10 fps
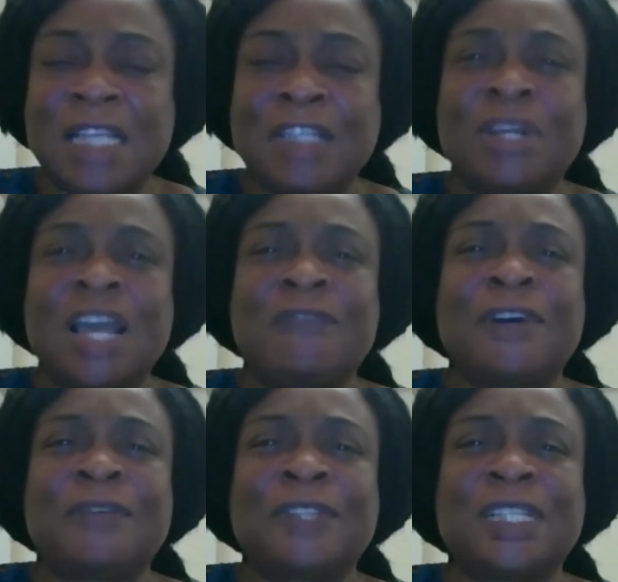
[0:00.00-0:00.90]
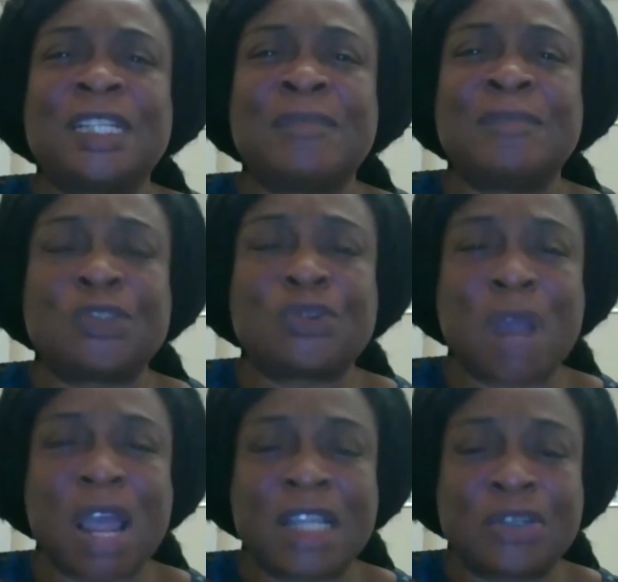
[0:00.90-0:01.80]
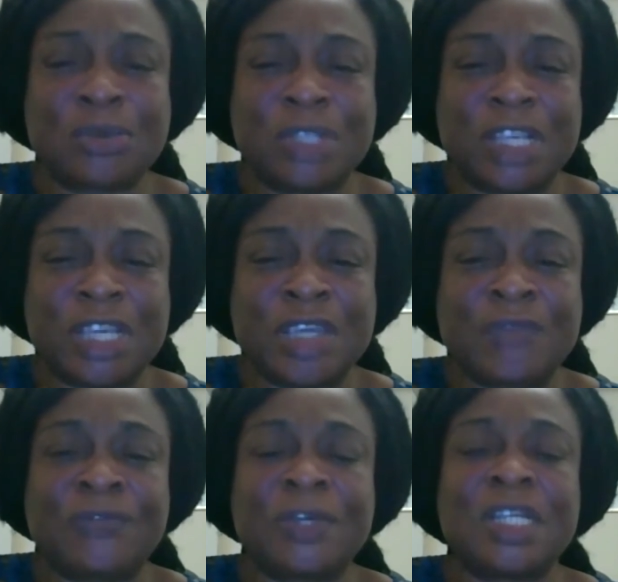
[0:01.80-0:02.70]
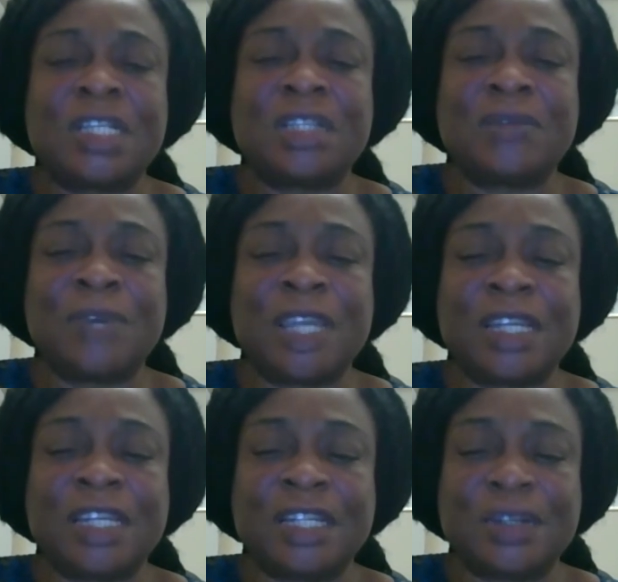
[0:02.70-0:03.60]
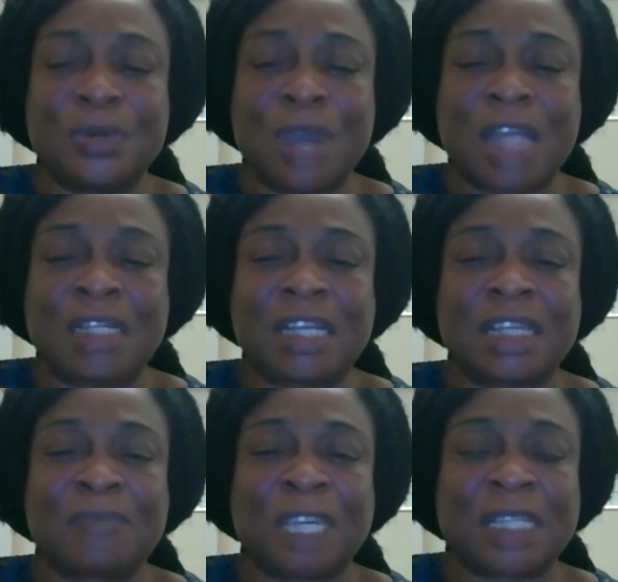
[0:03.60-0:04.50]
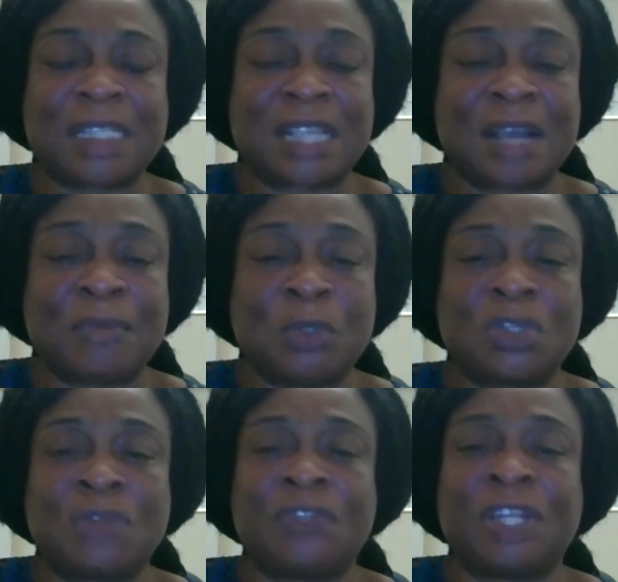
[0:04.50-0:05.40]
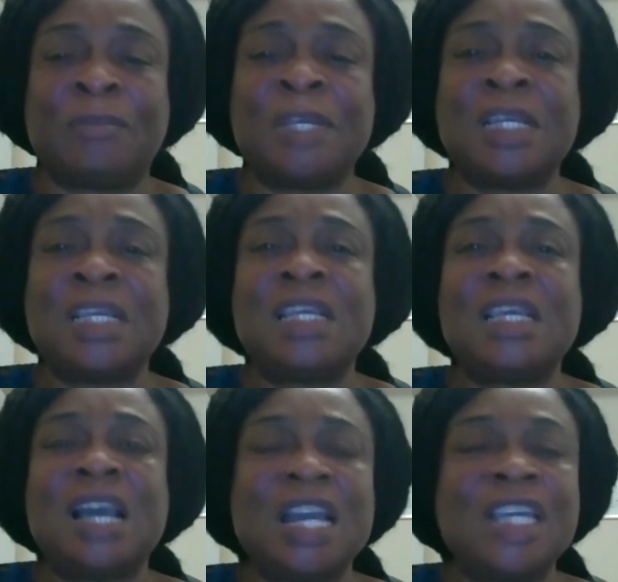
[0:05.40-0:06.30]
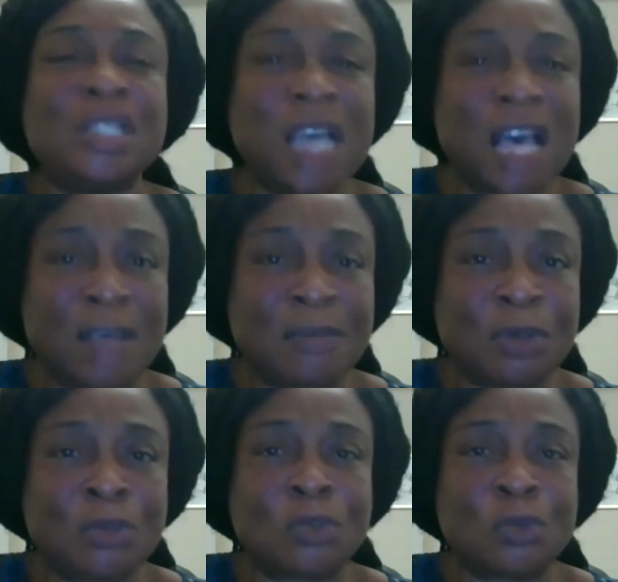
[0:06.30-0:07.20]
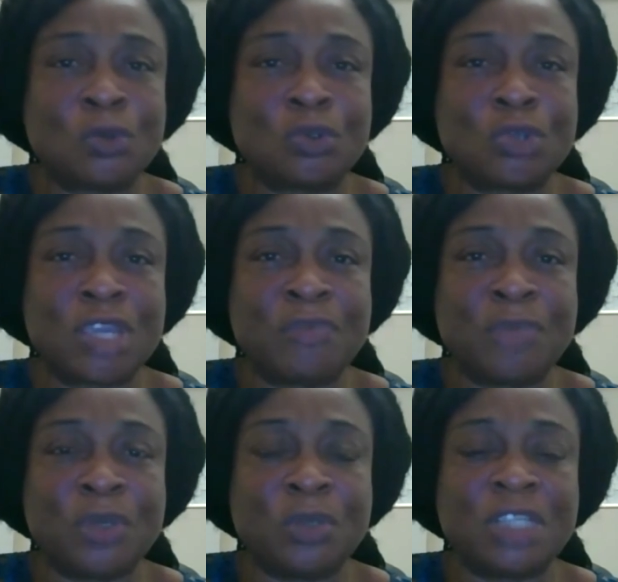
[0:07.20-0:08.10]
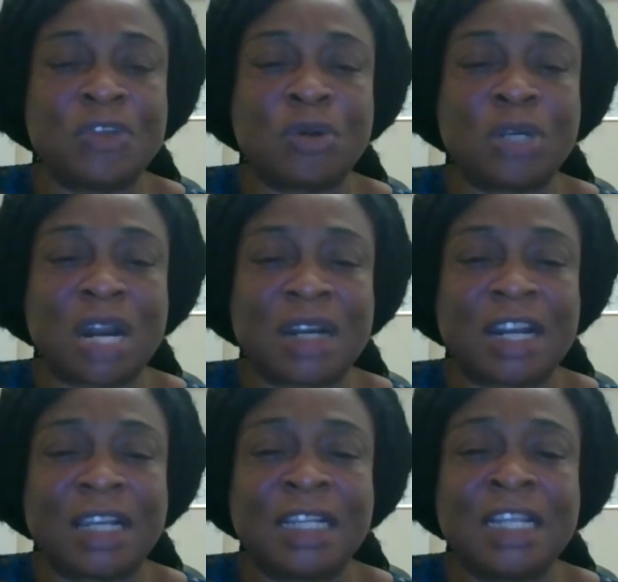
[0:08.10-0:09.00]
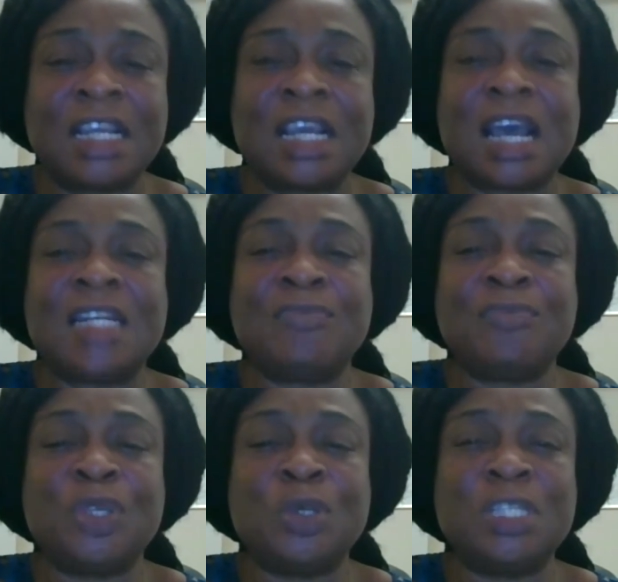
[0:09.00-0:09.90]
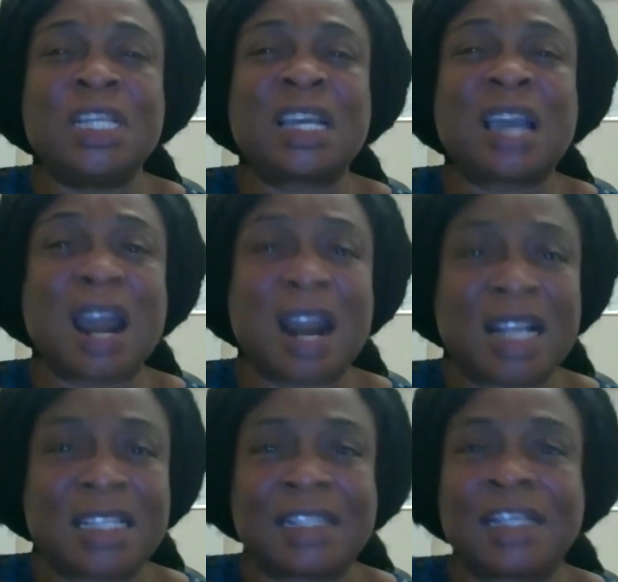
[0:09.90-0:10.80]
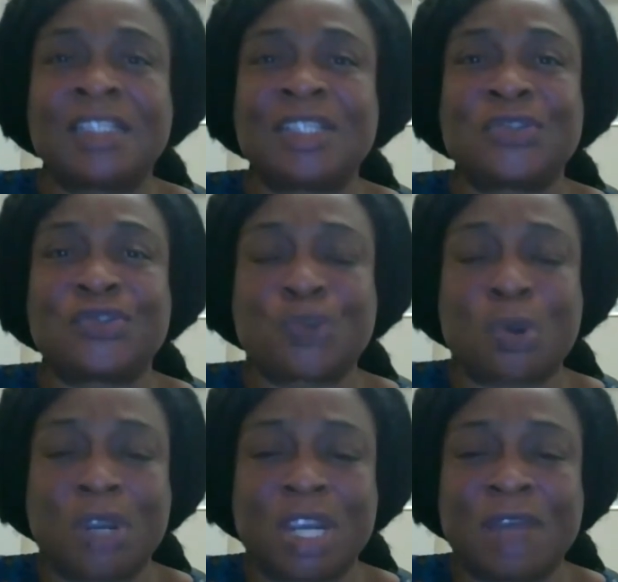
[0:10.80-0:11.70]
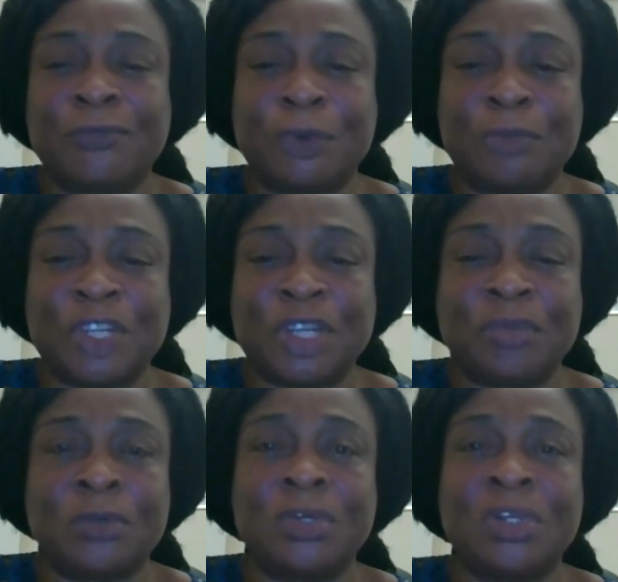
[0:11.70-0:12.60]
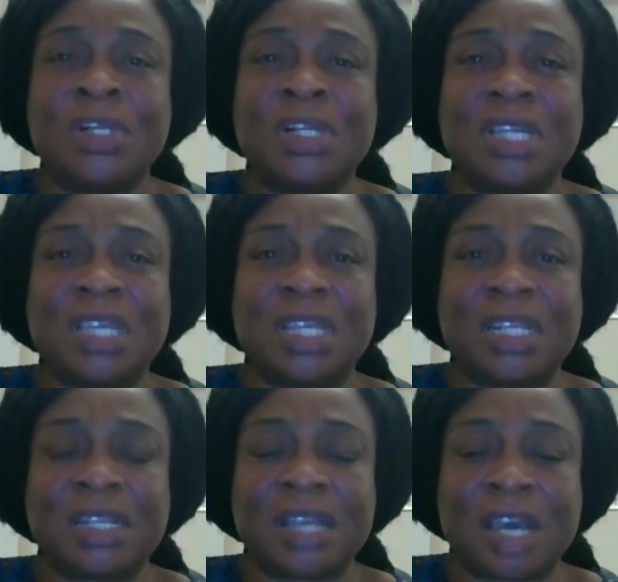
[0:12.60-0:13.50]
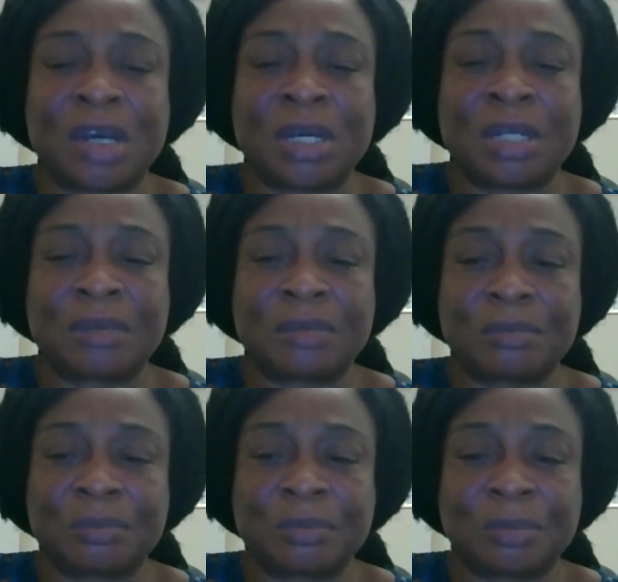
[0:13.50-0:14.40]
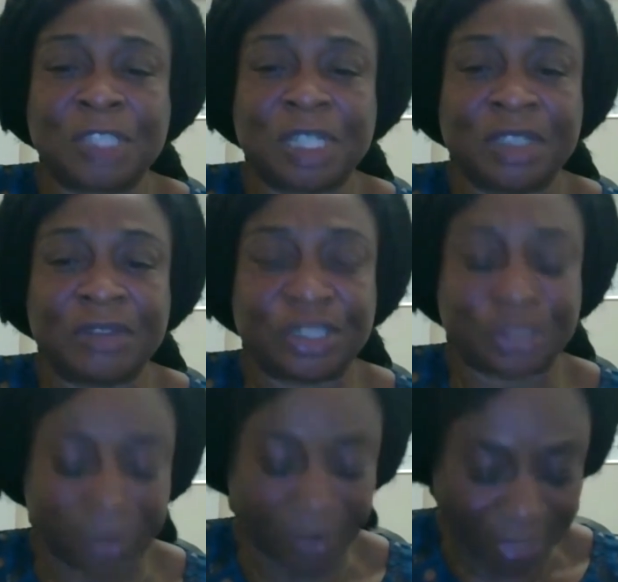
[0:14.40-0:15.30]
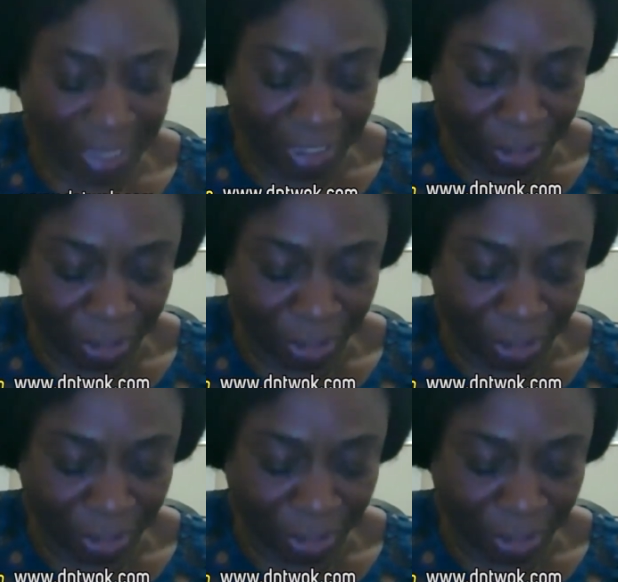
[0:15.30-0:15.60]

your life after them, try to live the way they do, and make examples of them. It helps also in building your career and in building a character that is strong and formidable in our generation. Thank